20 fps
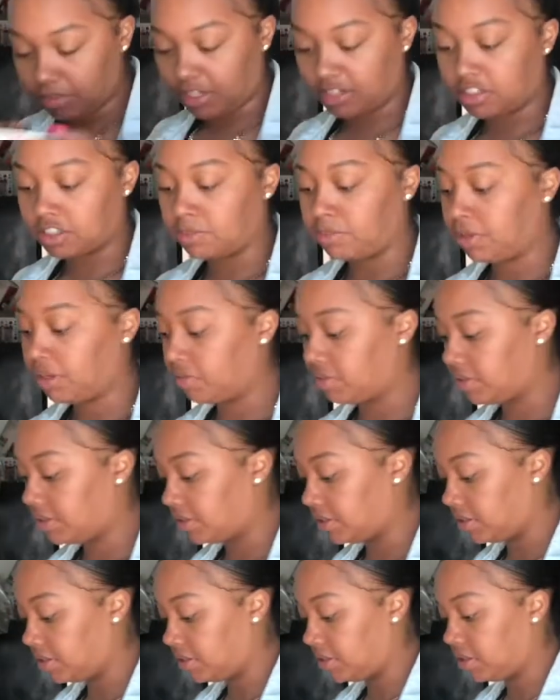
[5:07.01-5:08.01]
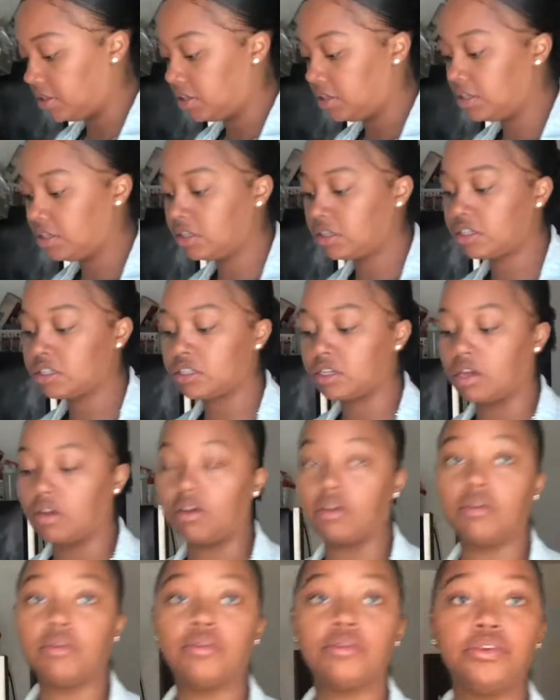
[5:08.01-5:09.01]
They smell really good.
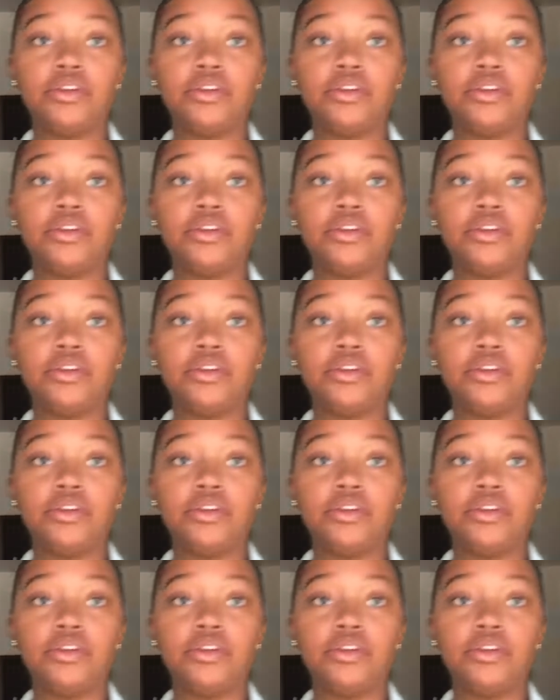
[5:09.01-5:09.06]
So,